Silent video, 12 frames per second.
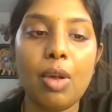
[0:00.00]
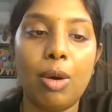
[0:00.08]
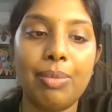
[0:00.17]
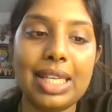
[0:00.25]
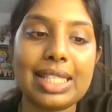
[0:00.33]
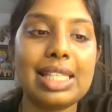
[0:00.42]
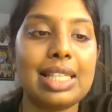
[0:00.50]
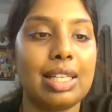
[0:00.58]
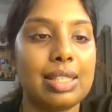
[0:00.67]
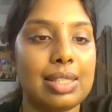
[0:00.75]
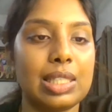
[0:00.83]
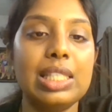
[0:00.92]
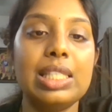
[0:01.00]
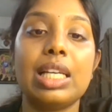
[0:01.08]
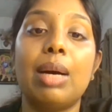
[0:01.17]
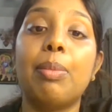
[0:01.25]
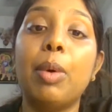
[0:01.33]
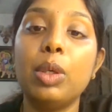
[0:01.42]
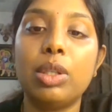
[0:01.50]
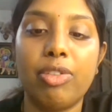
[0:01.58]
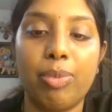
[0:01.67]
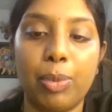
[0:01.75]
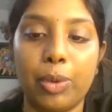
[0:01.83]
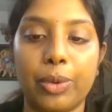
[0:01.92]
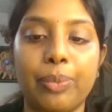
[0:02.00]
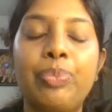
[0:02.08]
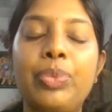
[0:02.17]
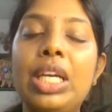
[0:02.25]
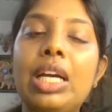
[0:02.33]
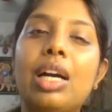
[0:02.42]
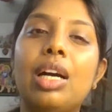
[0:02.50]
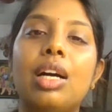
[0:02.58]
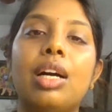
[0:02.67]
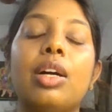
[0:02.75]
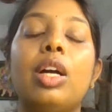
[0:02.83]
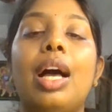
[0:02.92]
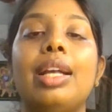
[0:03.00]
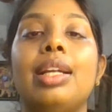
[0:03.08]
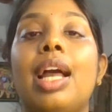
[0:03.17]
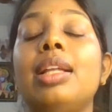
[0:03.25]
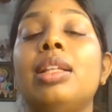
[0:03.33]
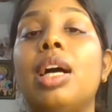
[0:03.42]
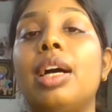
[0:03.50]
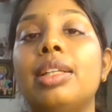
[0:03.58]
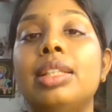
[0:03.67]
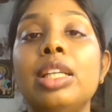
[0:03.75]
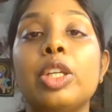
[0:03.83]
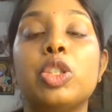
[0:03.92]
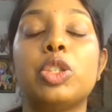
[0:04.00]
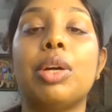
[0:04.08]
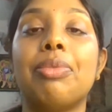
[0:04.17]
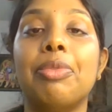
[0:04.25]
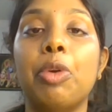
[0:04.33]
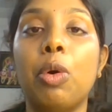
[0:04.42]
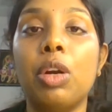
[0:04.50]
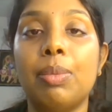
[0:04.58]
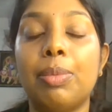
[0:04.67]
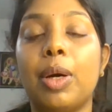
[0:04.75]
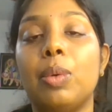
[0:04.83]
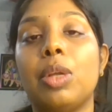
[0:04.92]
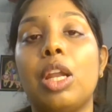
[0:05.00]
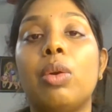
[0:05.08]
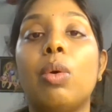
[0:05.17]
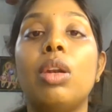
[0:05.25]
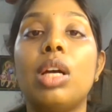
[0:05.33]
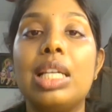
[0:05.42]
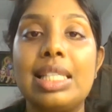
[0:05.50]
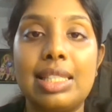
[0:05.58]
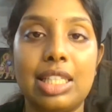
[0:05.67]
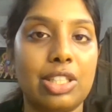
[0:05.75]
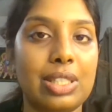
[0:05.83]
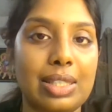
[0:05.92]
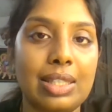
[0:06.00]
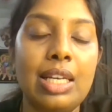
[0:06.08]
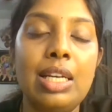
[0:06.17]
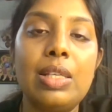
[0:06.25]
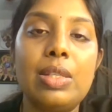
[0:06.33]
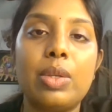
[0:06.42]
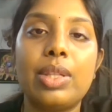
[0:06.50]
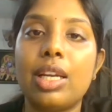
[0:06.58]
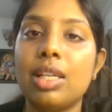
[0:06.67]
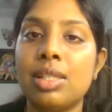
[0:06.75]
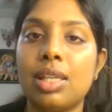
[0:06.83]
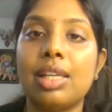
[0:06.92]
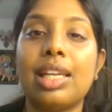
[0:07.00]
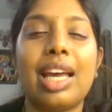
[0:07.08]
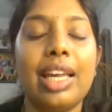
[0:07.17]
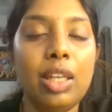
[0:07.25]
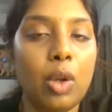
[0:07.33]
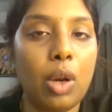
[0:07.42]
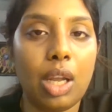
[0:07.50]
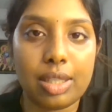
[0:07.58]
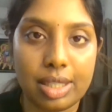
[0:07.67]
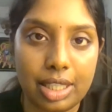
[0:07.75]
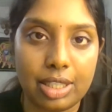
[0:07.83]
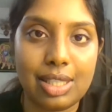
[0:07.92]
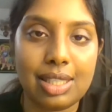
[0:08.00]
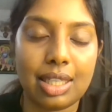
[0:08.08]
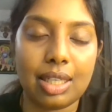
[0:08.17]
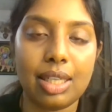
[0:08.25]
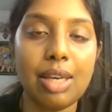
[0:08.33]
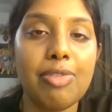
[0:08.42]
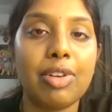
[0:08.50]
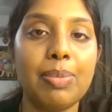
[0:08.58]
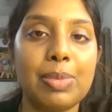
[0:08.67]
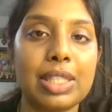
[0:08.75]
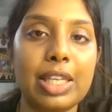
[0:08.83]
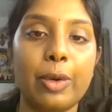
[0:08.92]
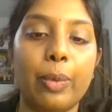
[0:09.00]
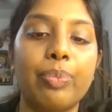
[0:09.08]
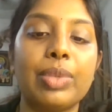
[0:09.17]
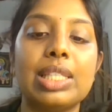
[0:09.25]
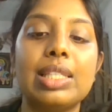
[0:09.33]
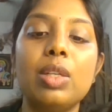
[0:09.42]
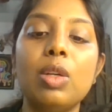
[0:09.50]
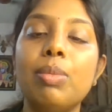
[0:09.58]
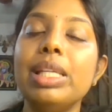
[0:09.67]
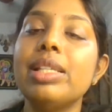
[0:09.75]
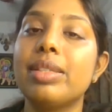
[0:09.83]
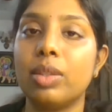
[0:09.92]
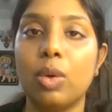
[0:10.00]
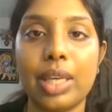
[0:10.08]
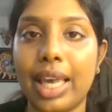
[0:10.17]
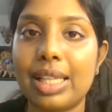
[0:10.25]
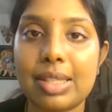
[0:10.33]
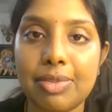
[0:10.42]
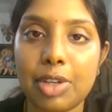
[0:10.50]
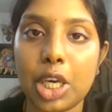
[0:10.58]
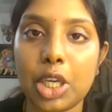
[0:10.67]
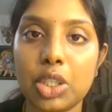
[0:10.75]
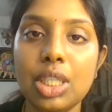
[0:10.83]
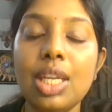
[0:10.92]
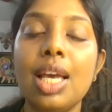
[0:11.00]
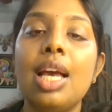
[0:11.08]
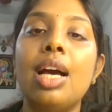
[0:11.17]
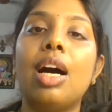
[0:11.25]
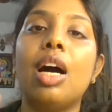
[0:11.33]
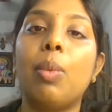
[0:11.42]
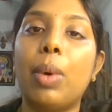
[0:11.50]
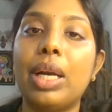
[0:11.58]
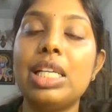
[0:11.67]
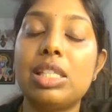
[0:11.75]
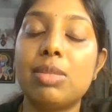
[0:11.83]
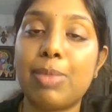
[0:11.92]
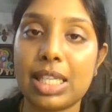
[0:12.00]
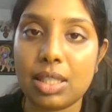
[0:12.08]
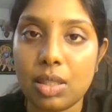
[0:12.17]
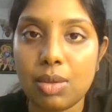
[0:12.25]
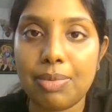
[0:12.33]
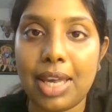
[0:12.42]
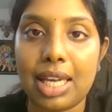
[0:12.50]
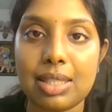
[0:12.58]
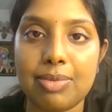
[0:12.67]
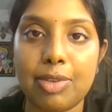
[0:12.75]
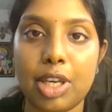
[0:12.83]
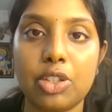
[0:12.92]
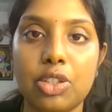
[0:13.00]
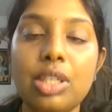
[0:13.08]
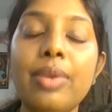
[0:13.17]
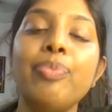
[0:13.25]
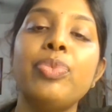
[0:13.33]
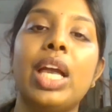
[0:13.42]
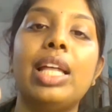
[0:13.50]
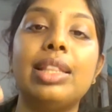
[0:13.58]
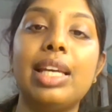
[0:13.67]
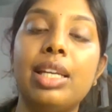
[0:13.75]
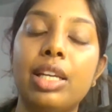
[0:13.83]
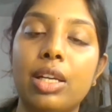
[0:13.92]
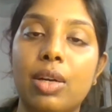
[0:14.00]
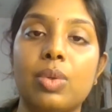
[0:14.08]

Obviously, the answer is amount of bone. I think you should have known about NOLA stages. So there are 9 NOLA stages starting from 0. 0 means no calcification. 1 is presence of calcification, and then it